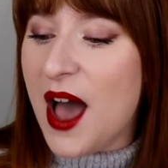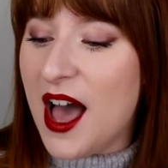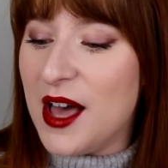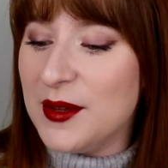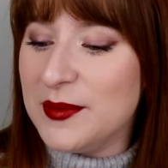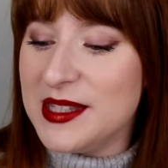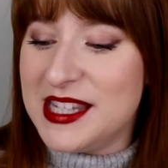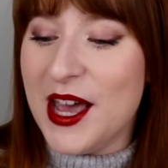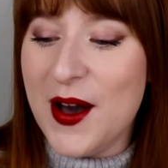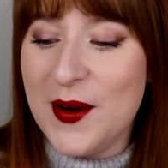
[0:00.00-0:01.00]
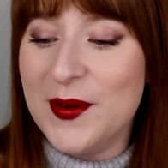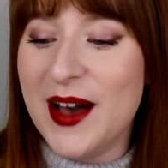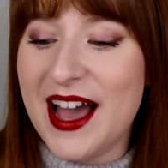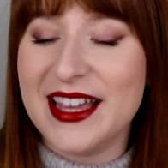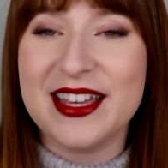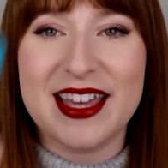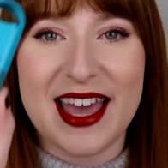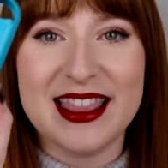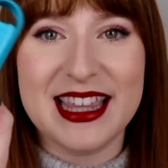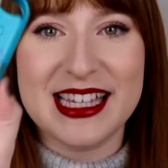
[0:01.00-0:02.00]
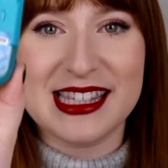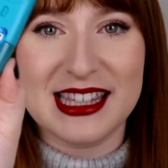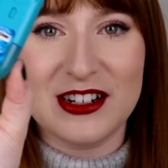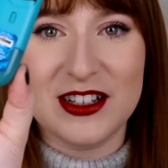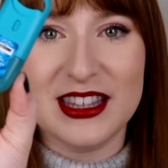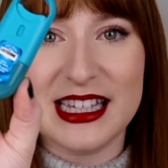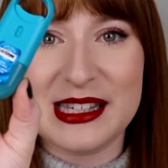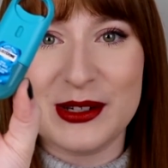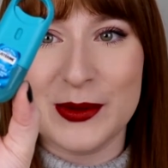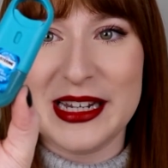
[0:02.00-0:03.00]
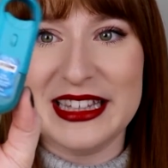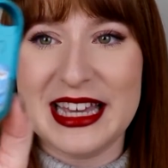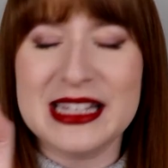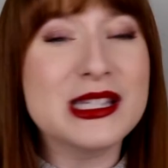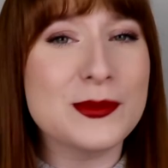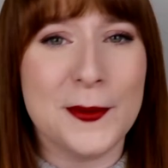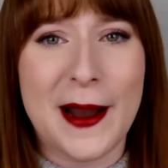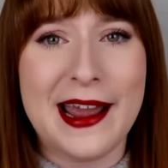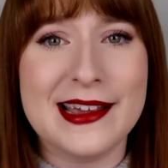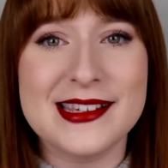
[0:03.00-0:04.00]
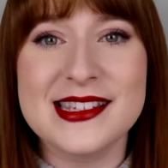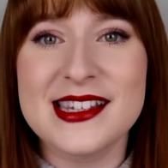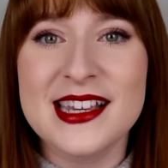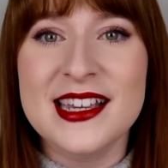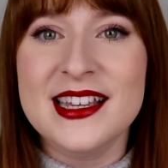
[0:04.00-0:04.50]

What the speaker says: So I get these little Listerine like sprays,